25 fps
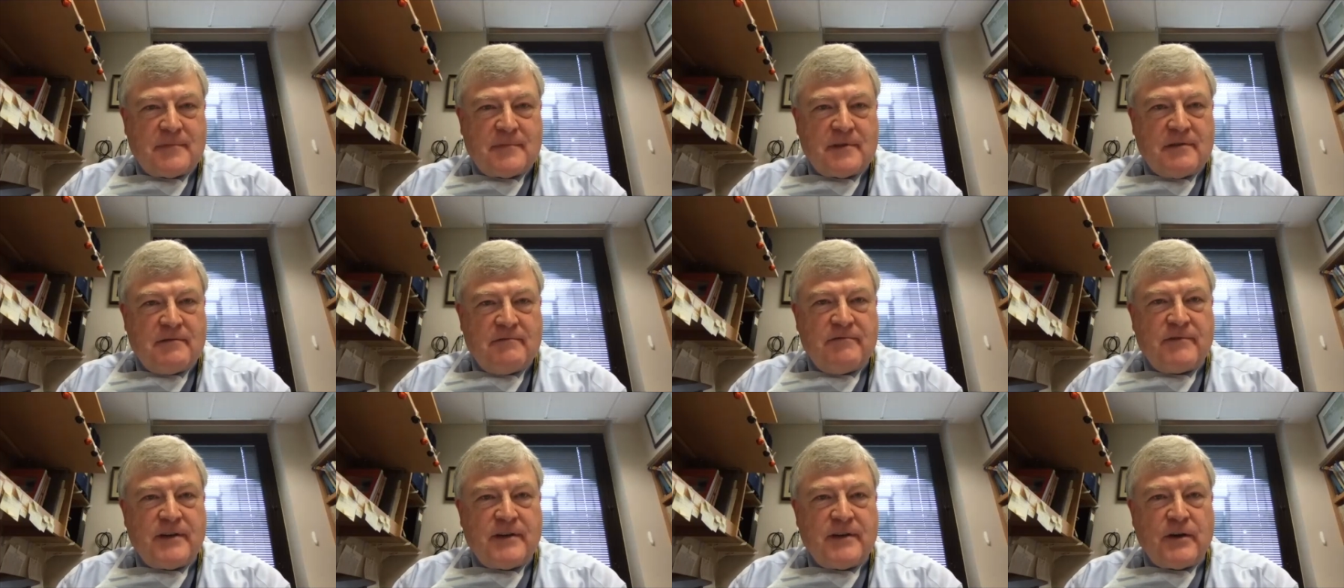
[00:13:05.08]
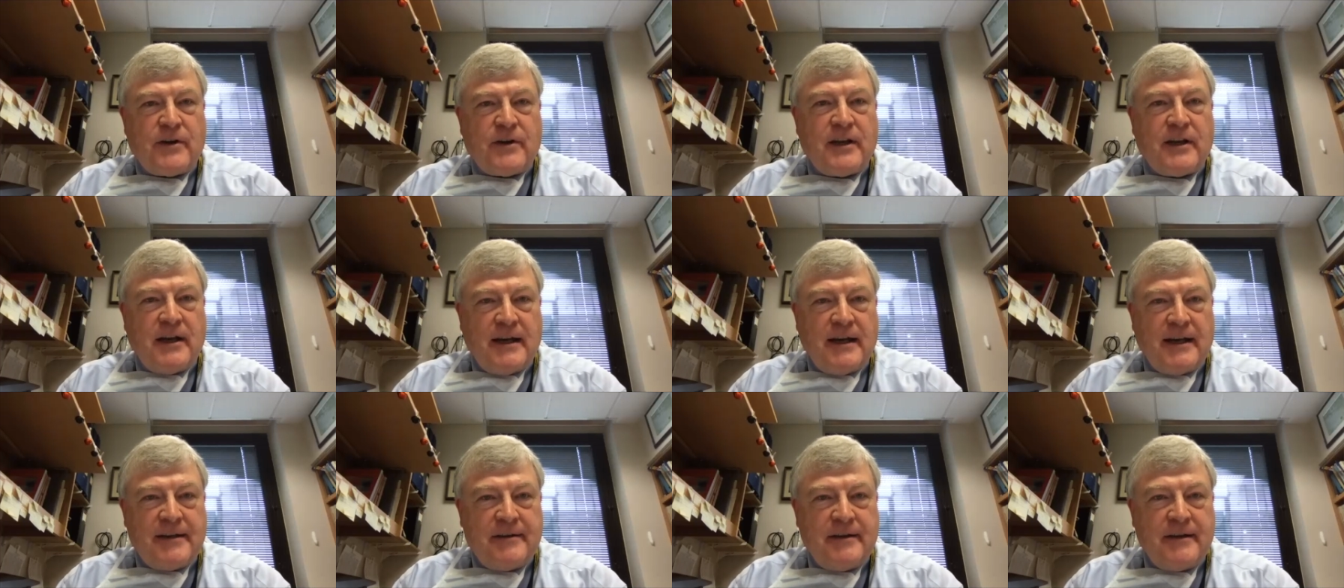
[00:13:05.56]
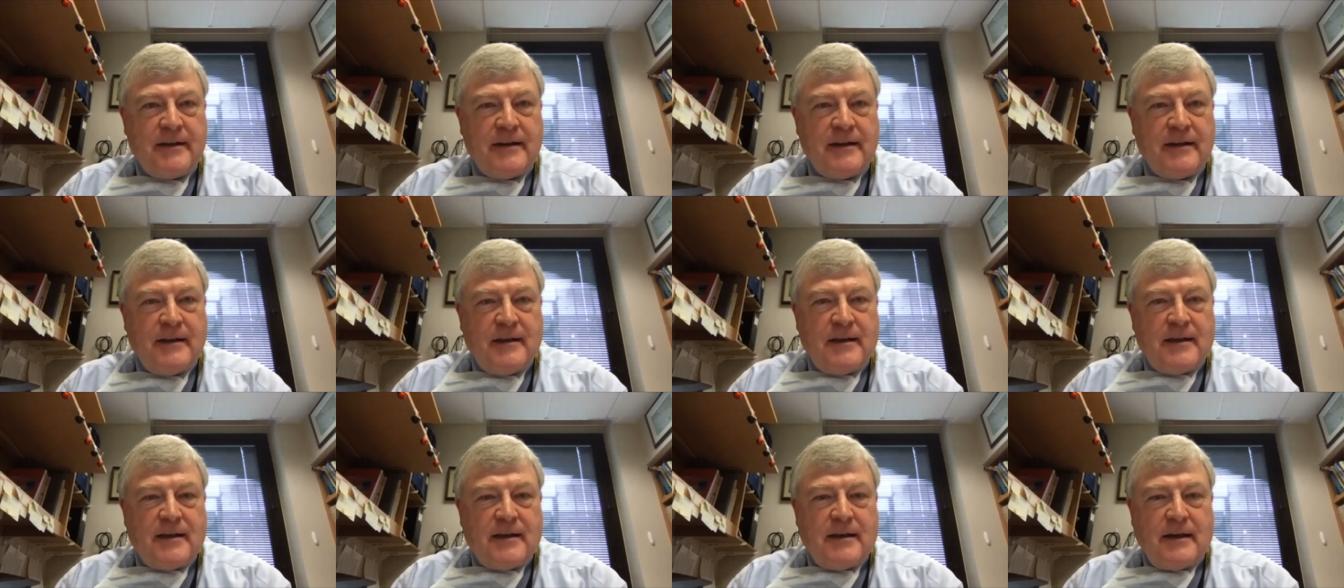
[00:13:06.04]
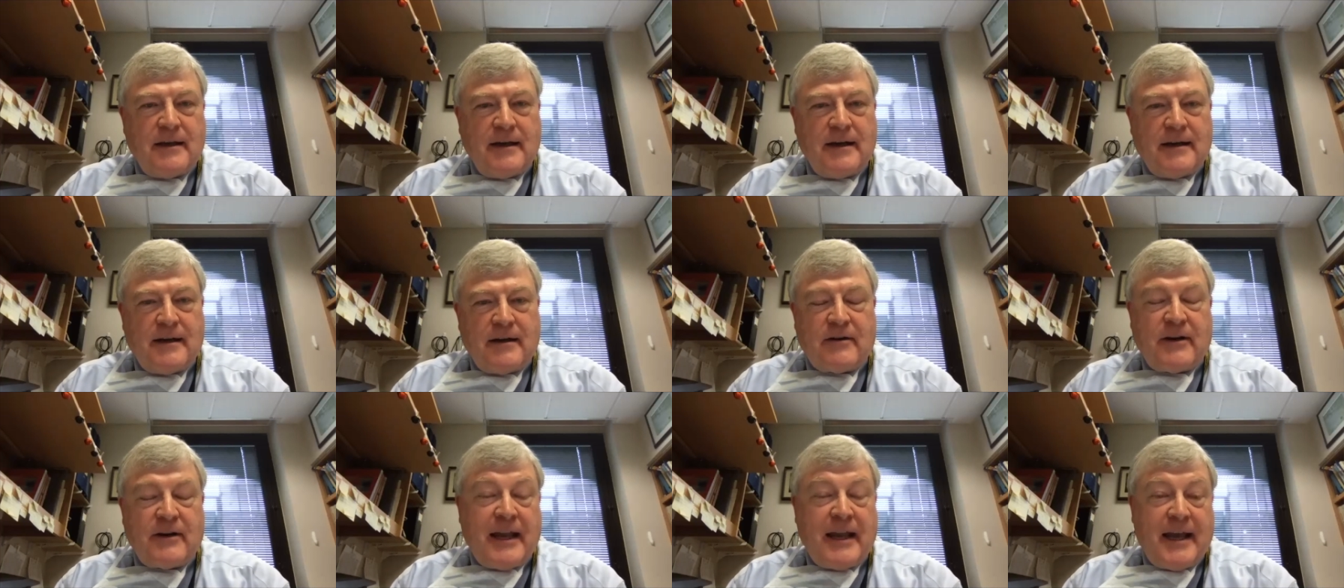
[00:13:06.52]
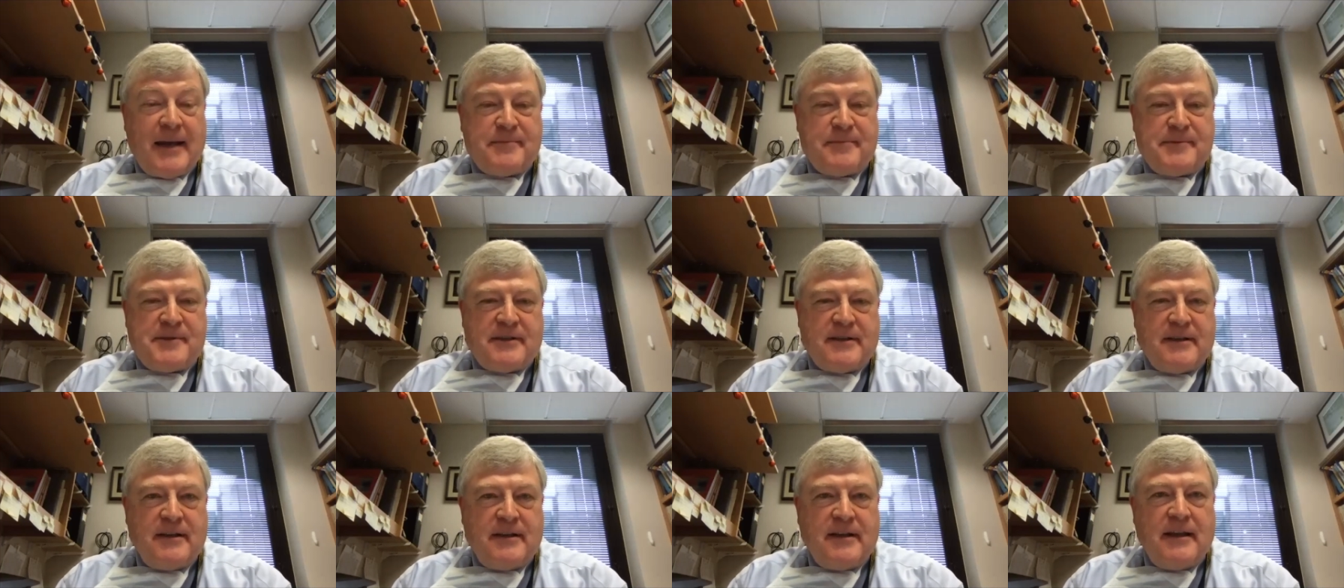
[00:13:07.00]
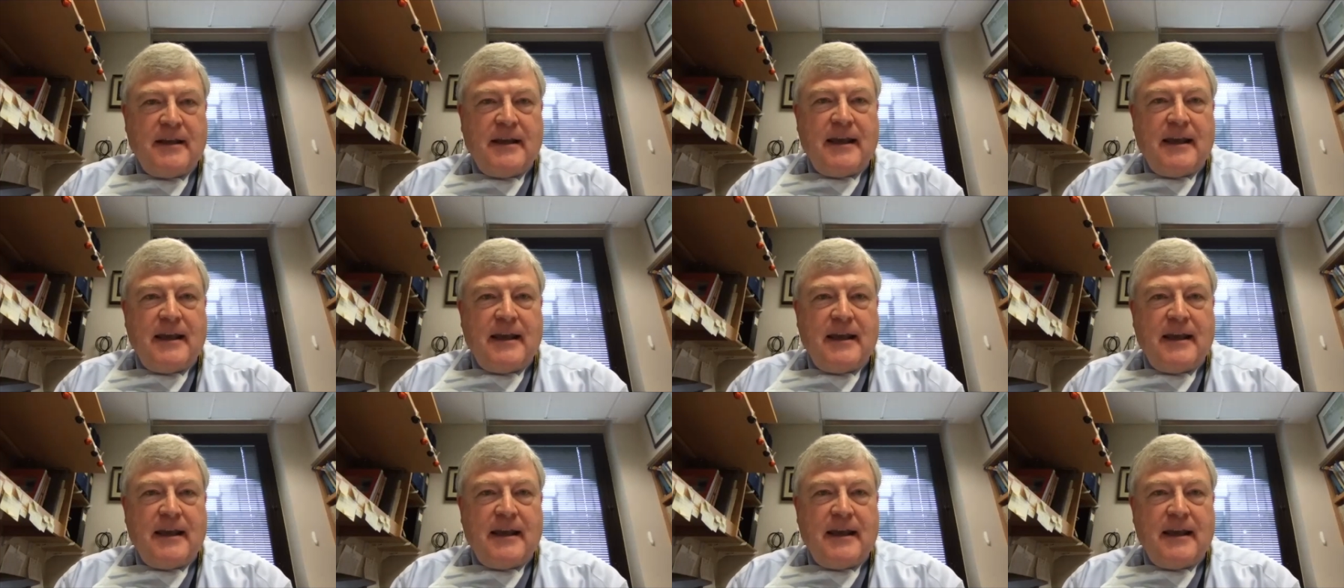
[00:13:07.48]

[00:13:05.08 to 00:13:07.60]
virion or capsid.